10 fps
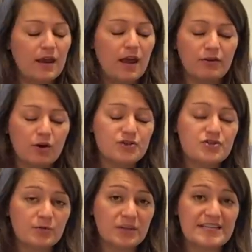The
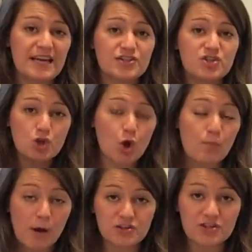costume can tell us so
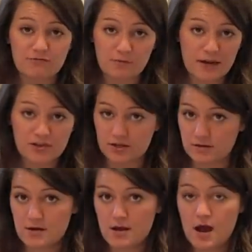much
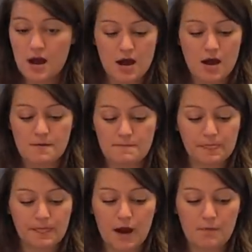information
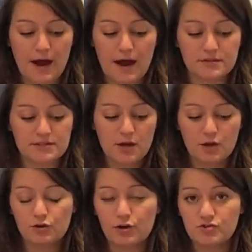about,
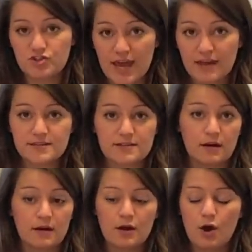you know,
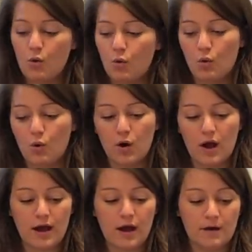gender or
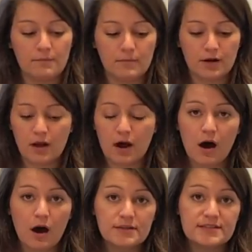
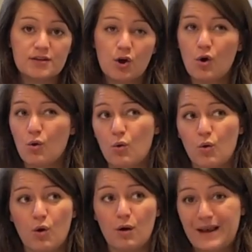class
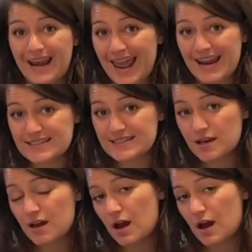or place,